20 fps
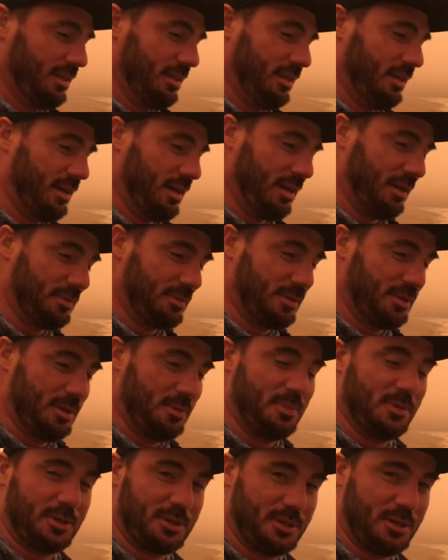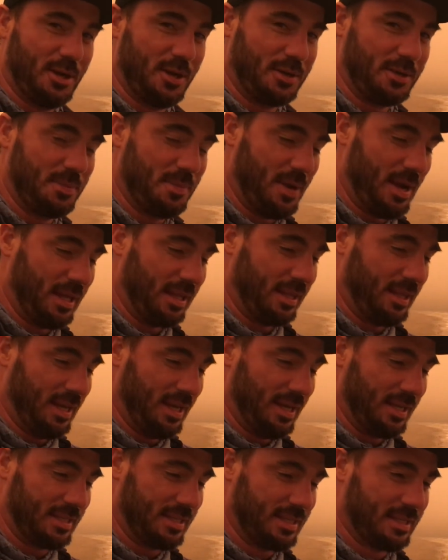I'm super stoked about
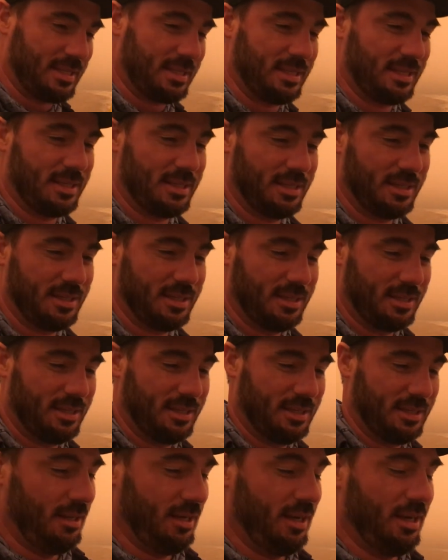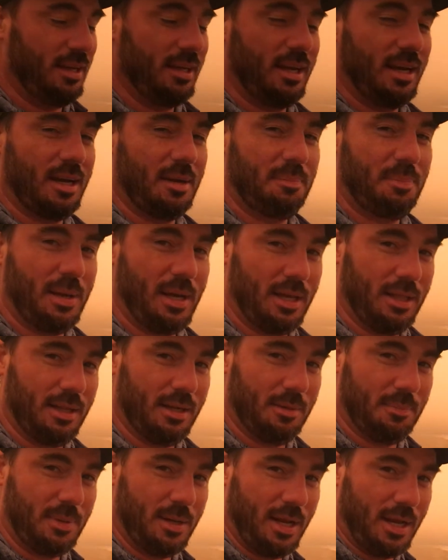this. Yeah, you gotta pay a
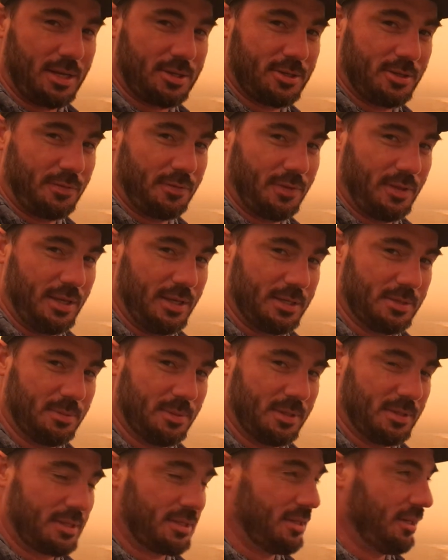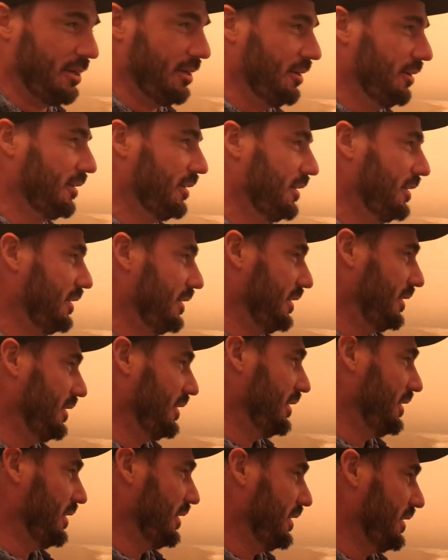little bit extra for these ones too.
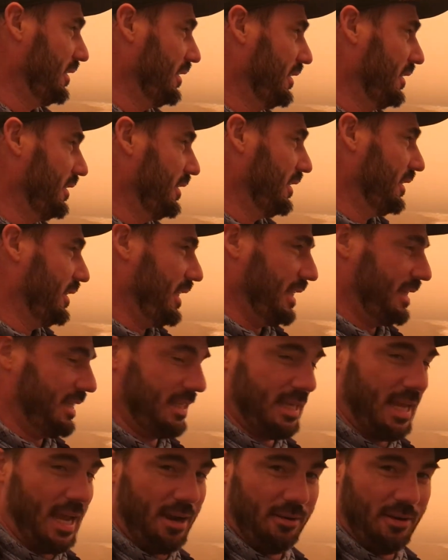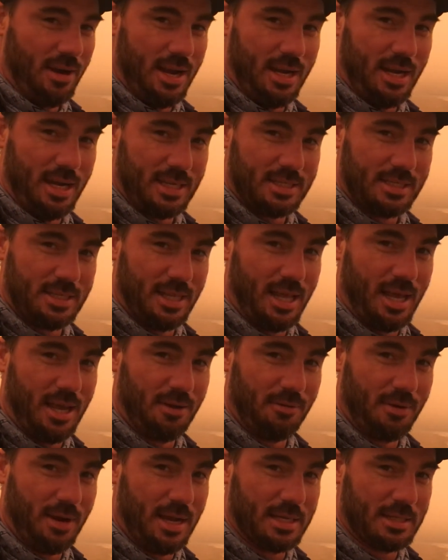They sat right next to that
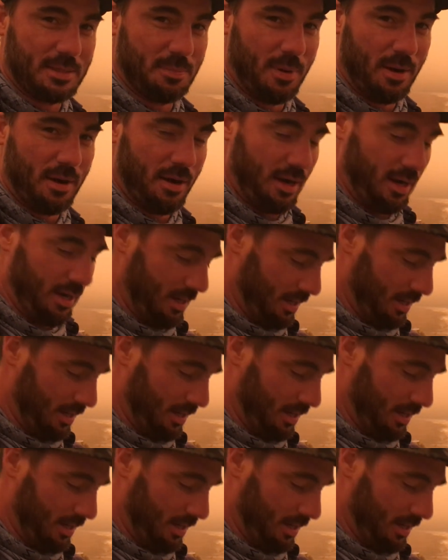raspberry